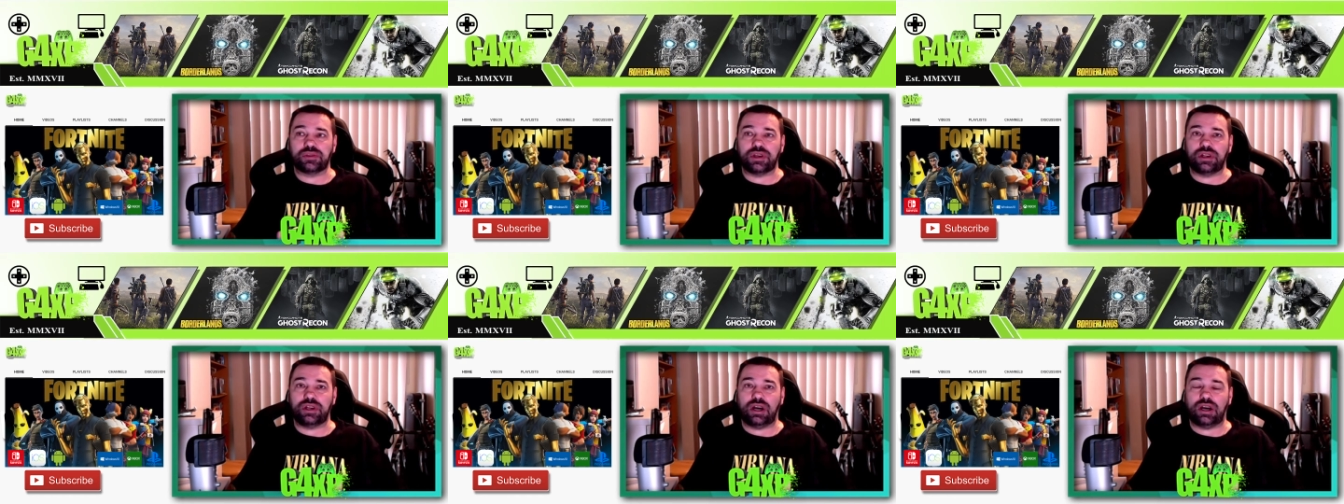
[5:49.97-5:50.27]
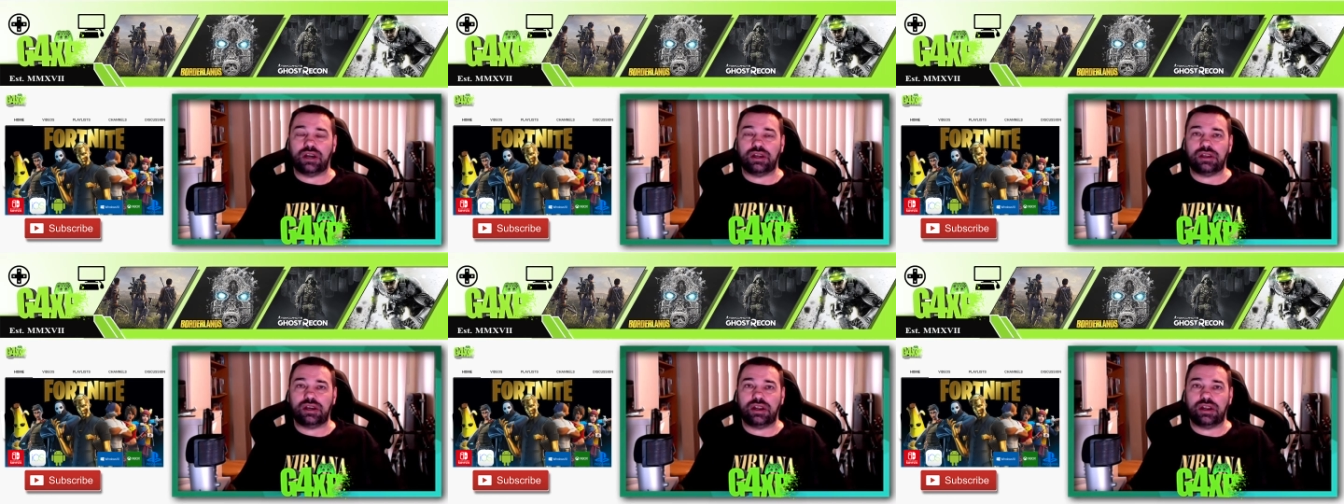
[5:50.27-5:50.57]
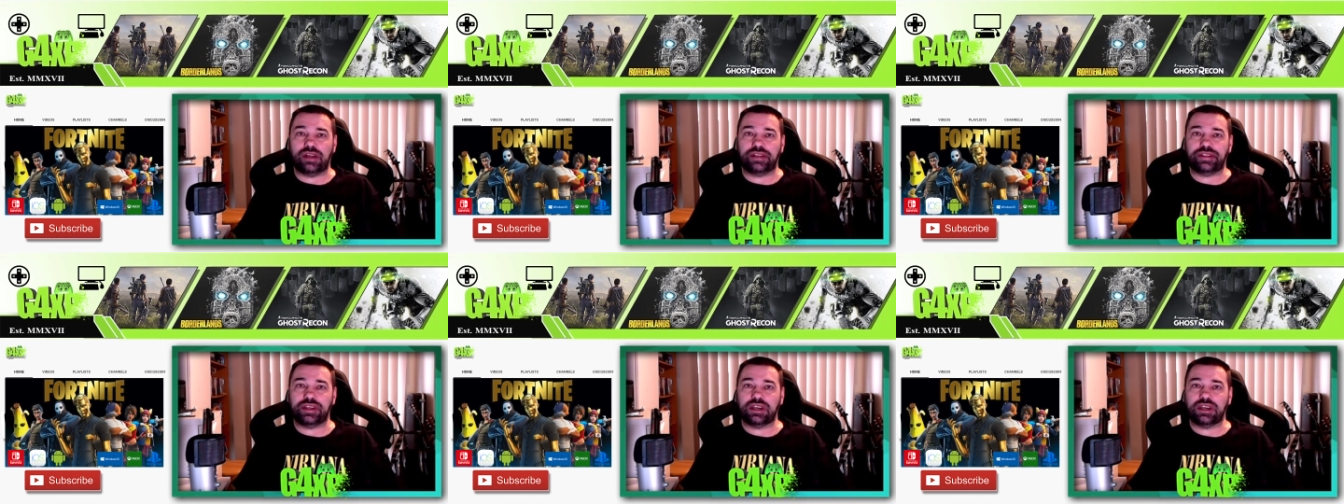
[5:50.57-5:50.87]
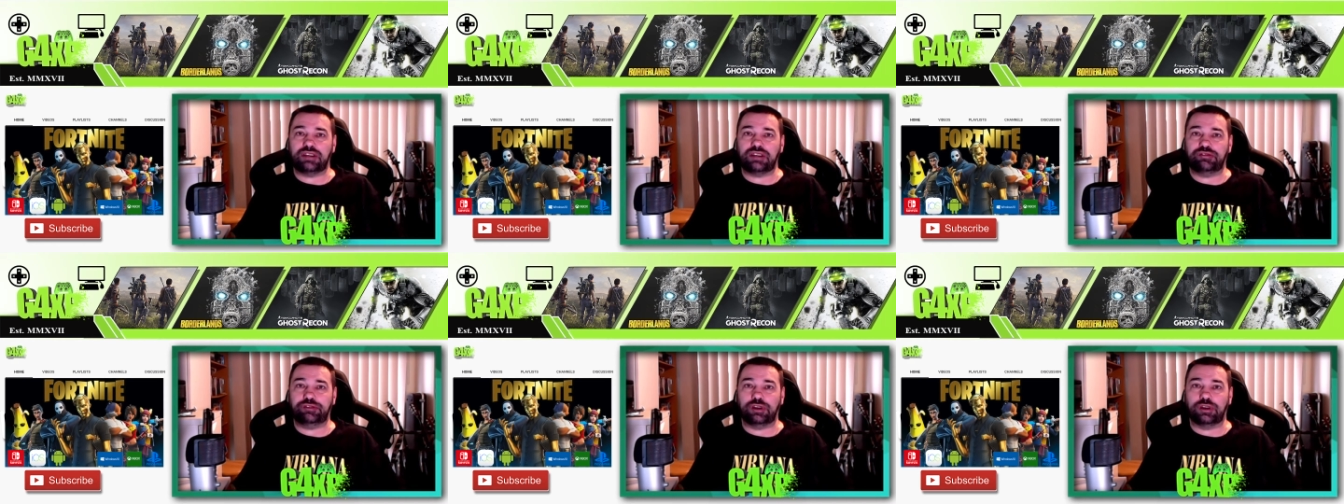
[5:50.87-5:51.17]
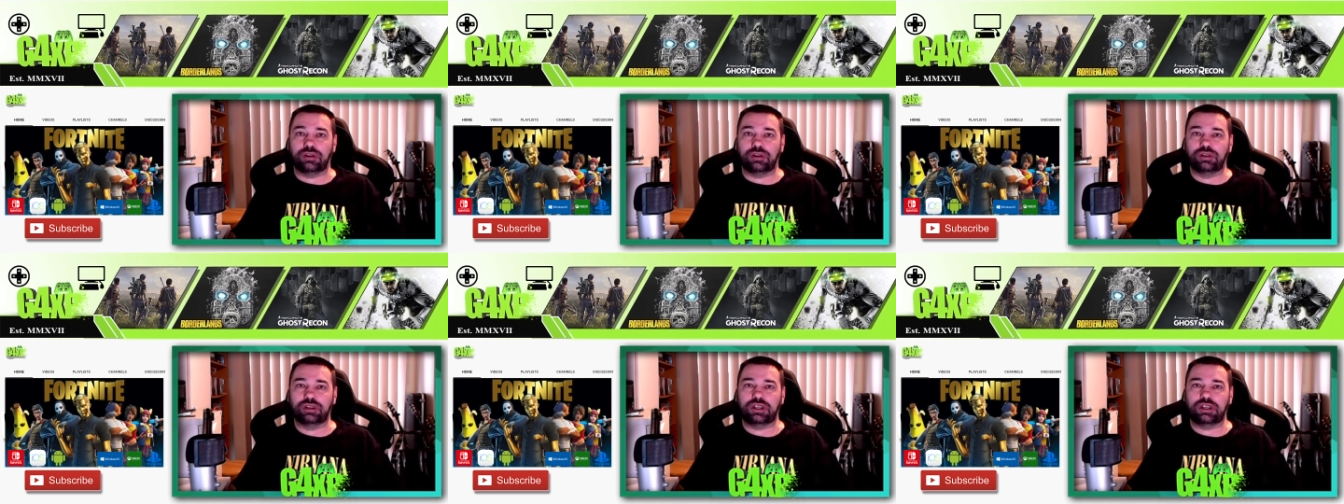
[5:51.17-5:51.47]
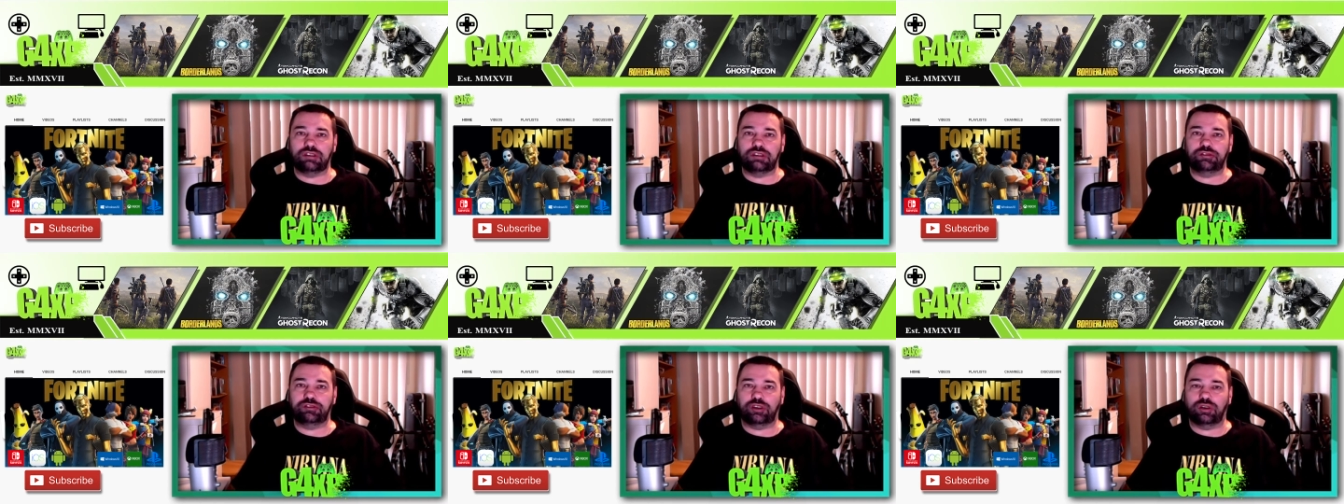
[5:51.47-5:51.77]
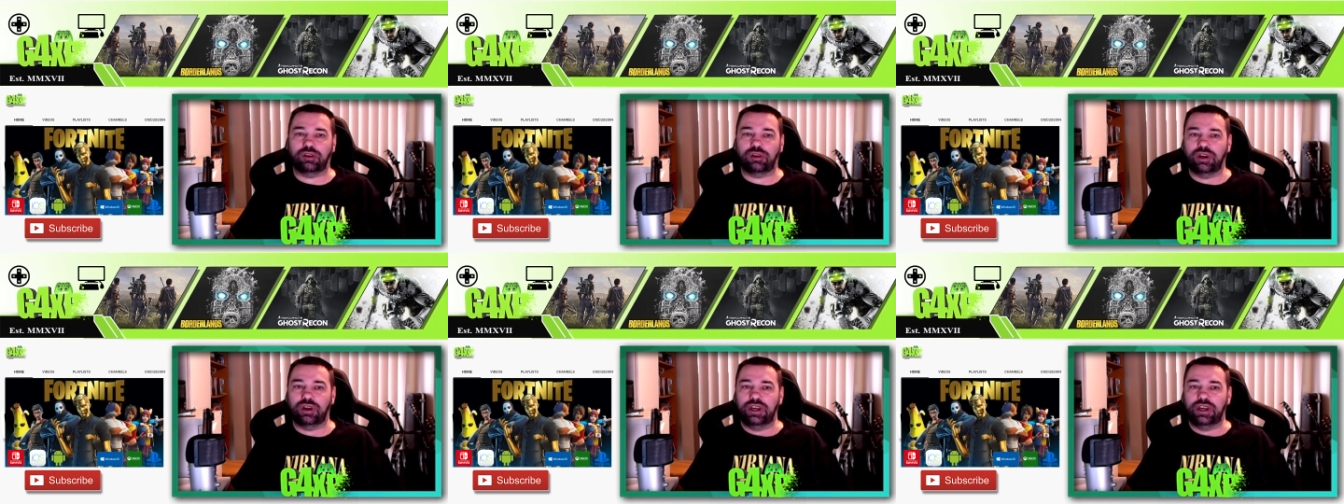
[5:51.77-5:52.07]
And, and I think if you're looking
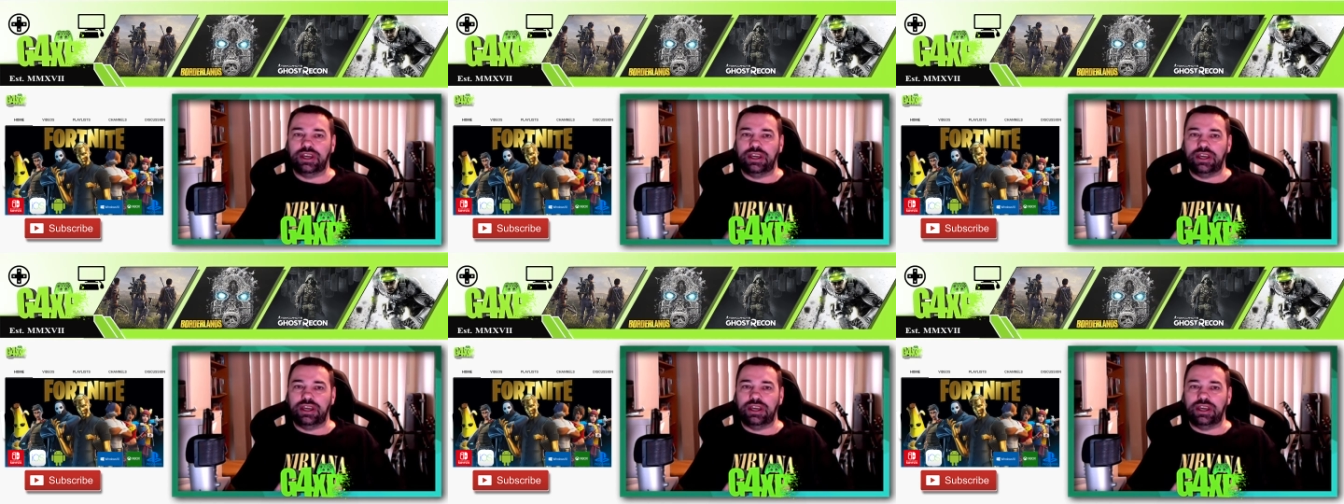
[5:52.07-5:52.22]
for